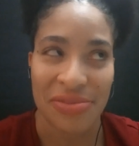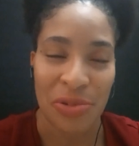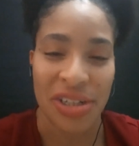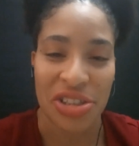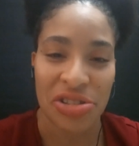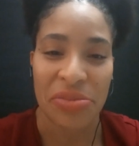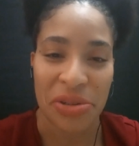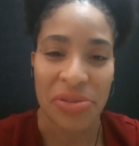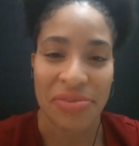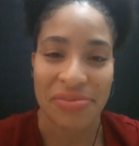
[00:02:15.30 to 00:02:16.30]
would
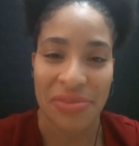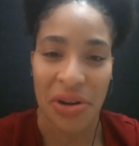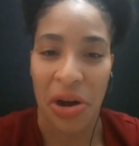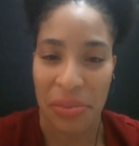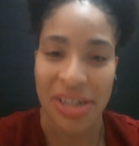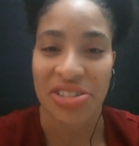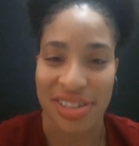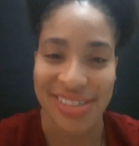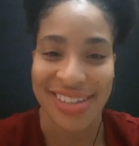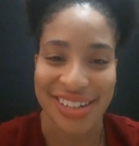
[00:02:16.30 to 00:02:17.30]
attribute how many
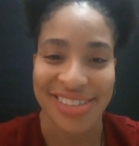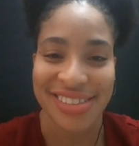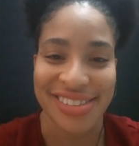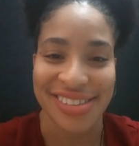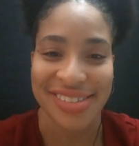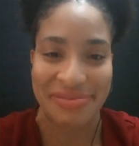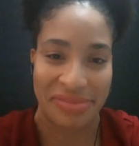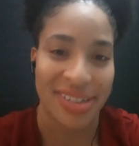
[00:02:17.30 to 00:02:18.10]
transactions